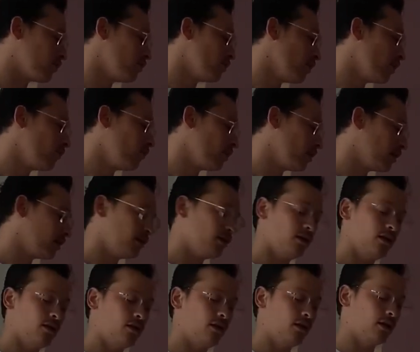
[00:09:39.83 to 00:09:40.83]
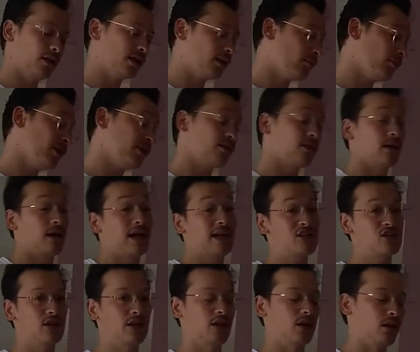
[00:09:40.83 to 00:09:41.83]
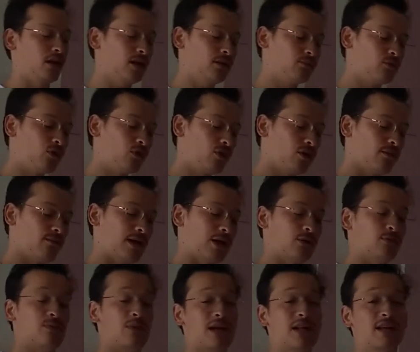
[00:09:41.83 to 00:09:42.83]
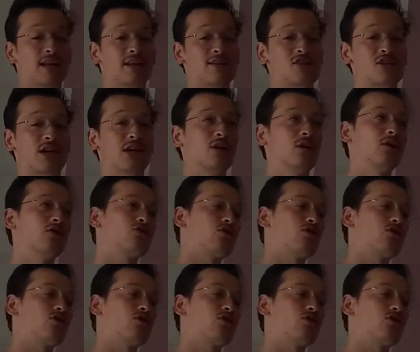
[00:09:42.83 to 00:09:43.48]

to know a little bit, actually a lot more about branding in general.